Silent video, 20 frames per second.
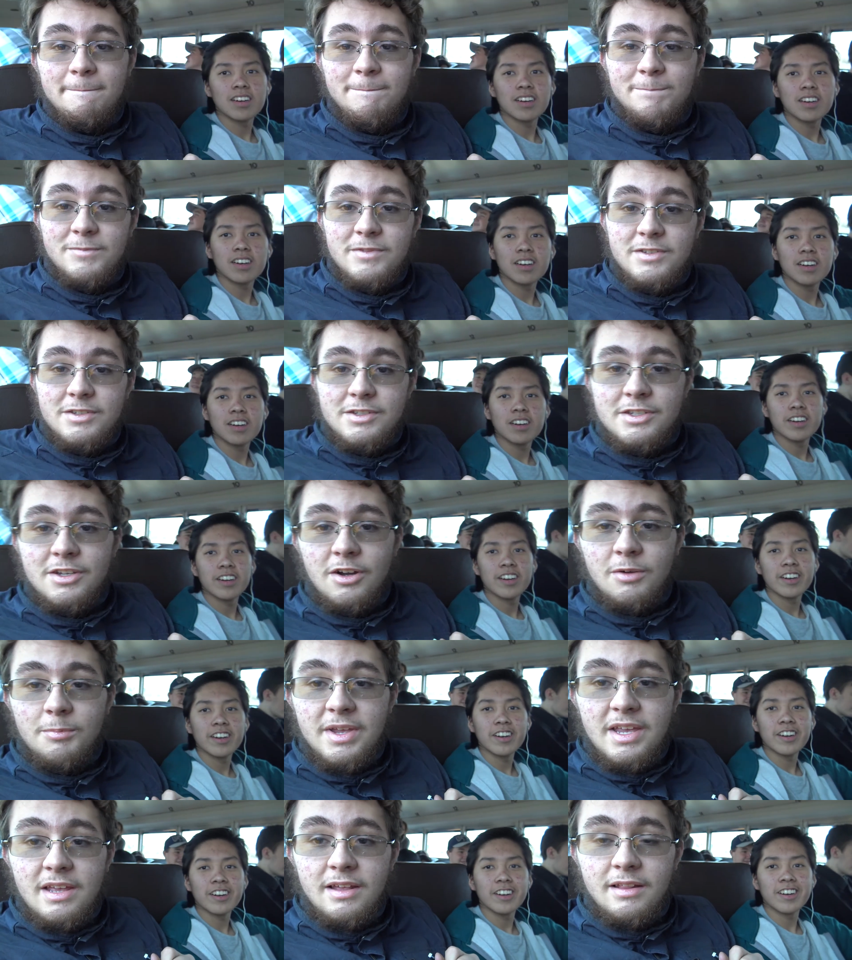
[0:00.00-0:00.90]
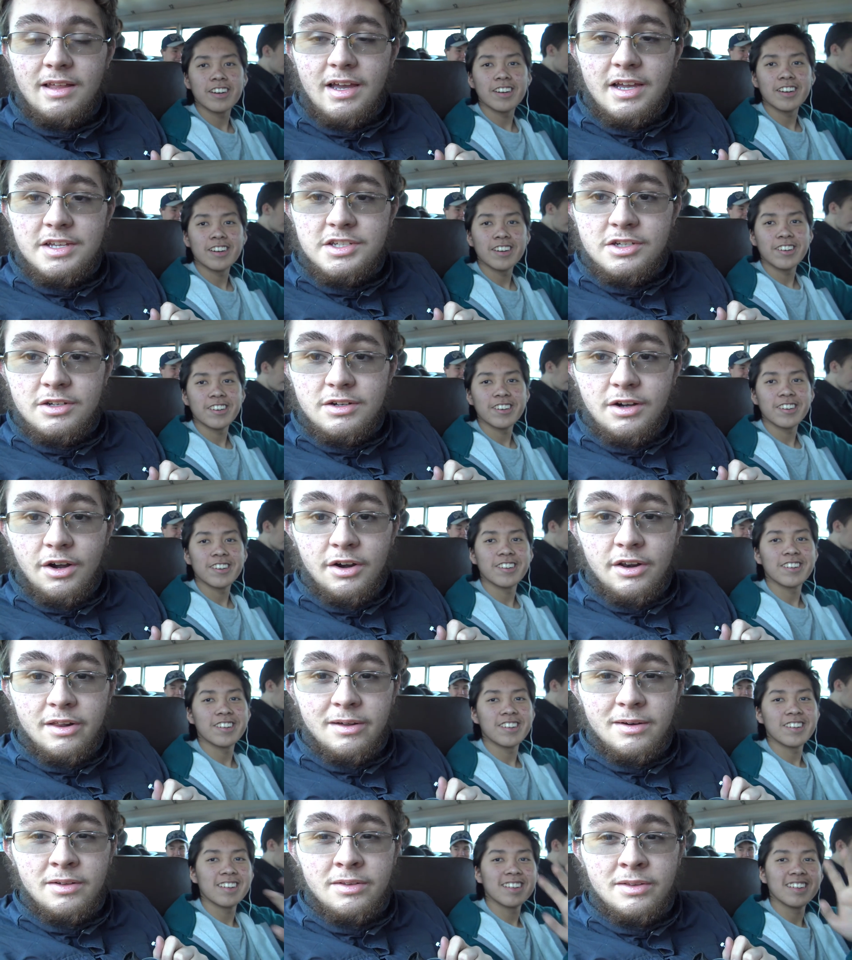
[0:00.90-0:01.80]
Speaker 1: Yeah. So me and Elijah are
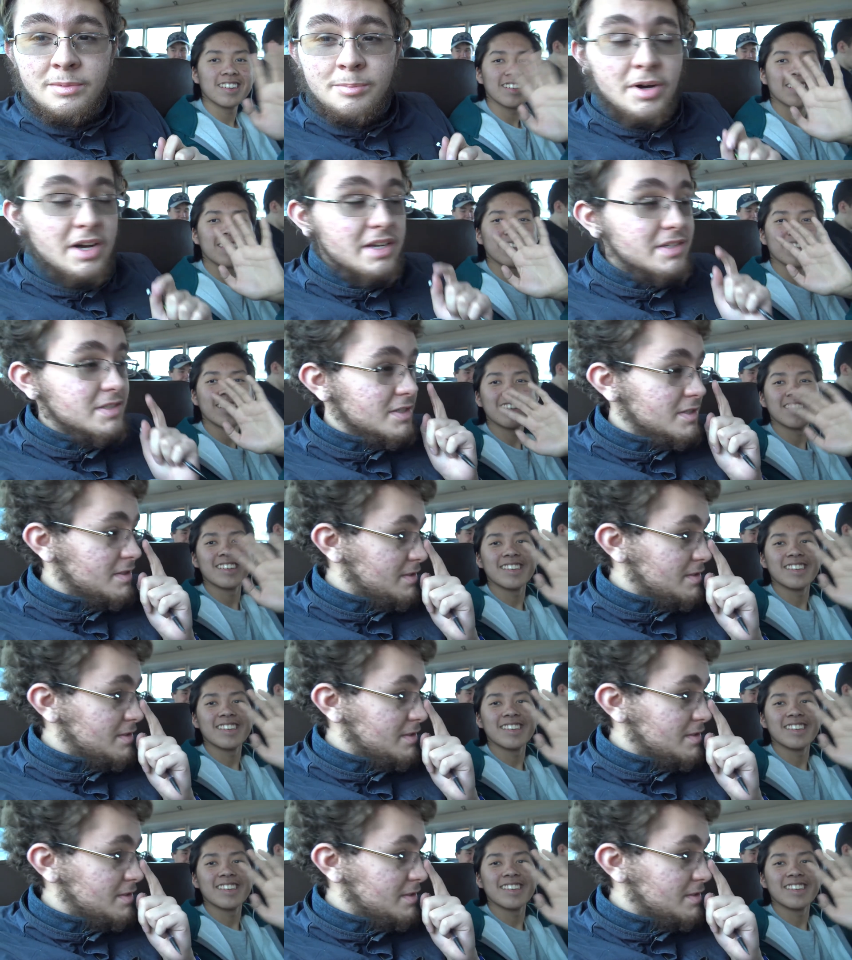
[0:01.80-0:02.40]
on the bus.